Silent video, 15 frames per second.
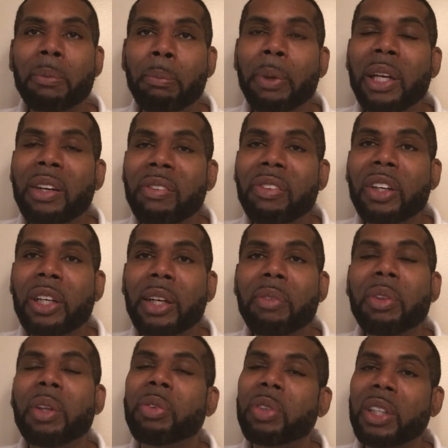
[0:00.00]
benefit
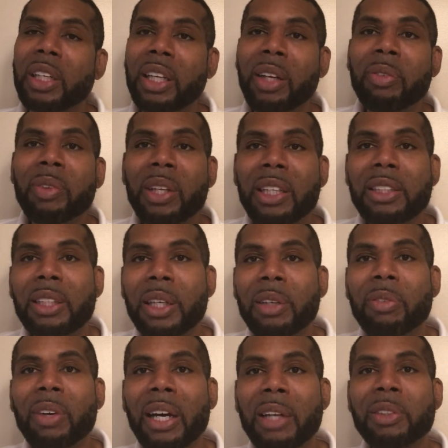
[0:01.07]
of the forgiveness
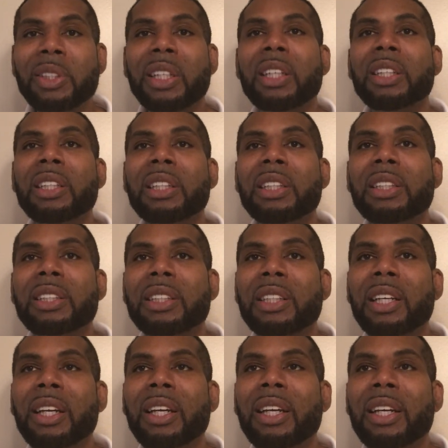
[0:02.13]
of our sins.
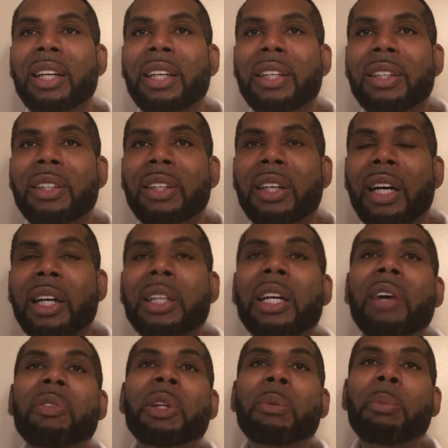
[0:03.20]
A
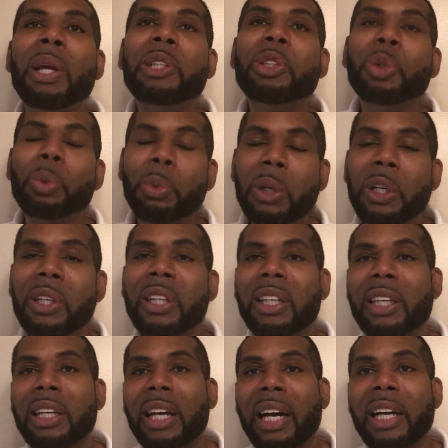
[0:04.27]
covenant makes you worthy
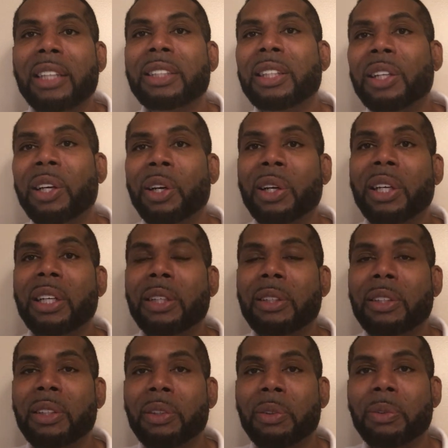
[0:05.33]
in the eyes of God.
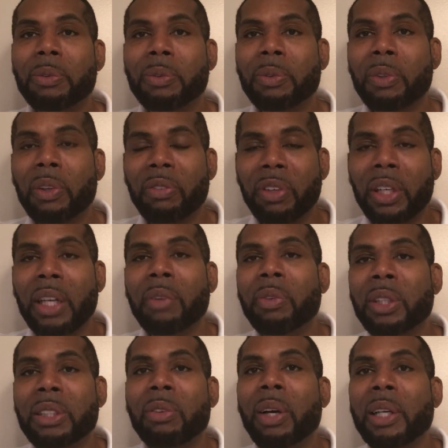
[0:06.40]
The
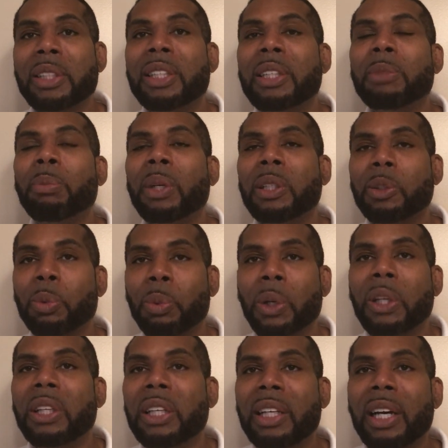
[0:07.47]
forgiveness of our sins makes us
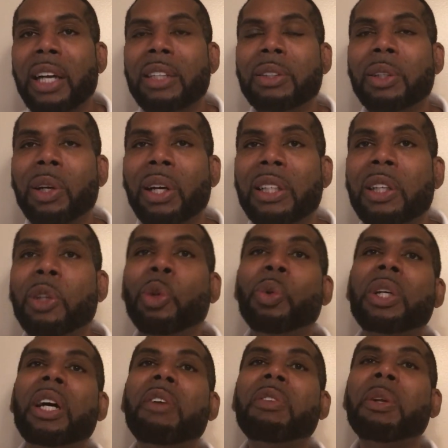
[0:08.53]
worthy in the eyes of God. The new
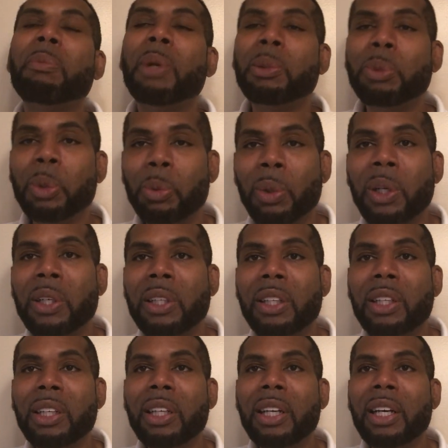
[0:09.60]
covenant makes me
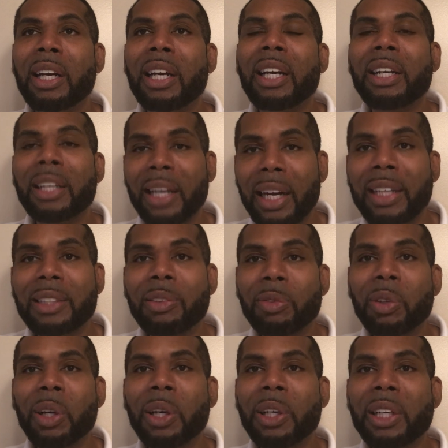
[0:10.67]
worthy in the eyes of
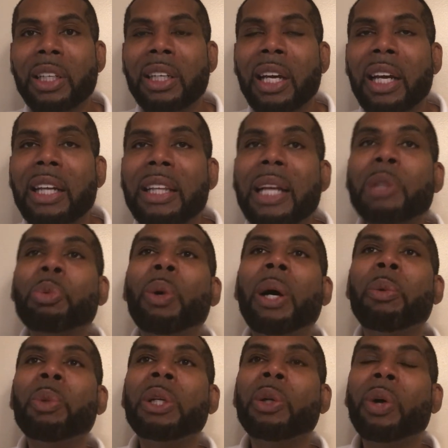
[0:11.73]
God. That's why
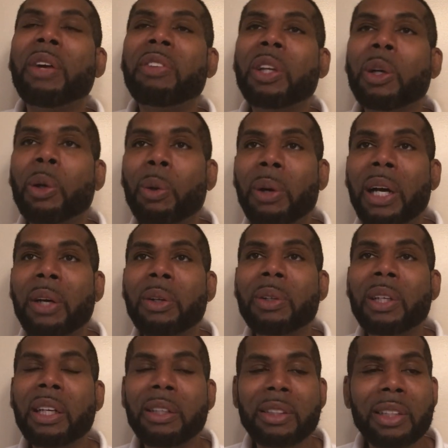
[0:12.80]
we don't have to go out
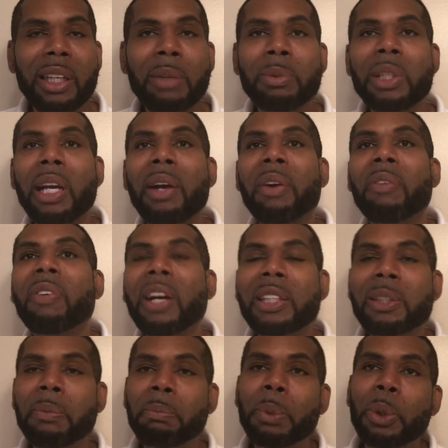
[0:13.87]
and keep
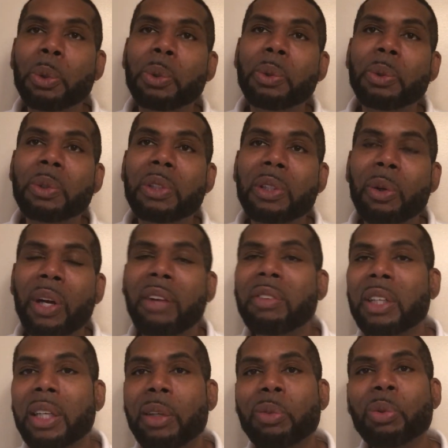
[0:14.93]
sacrificing bulls. Don't have to
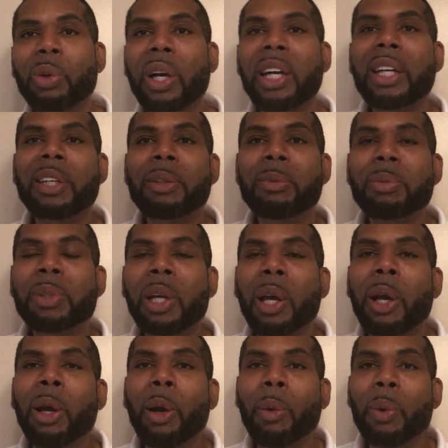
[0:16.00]
give rams.
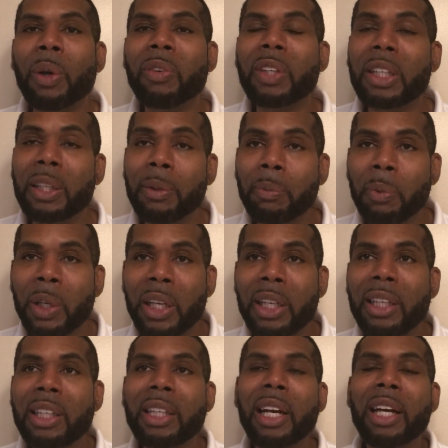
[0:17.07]
We don't have to keep
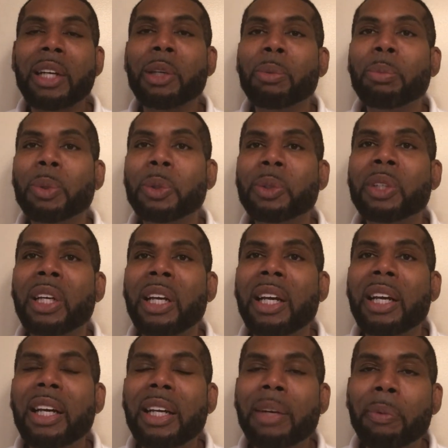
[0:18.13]
killing animals.
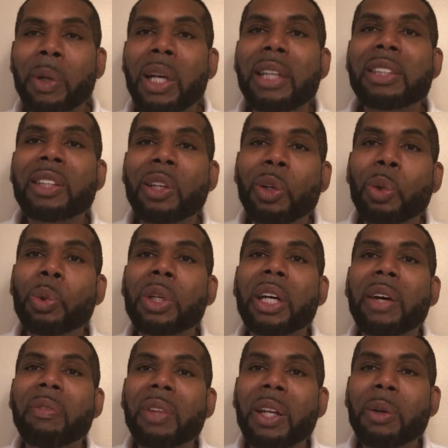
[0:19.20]
Because the new
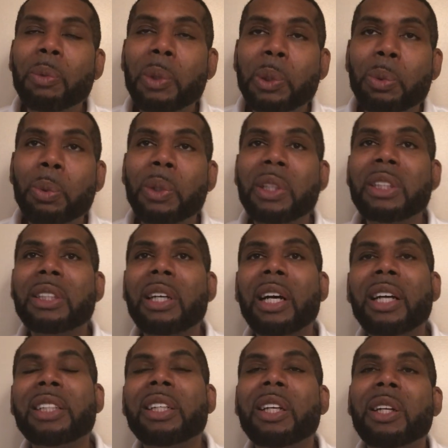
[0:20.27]
covenant, which was
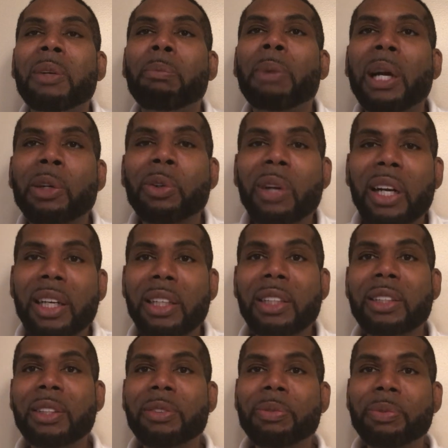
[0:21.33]
ushered in by Christ,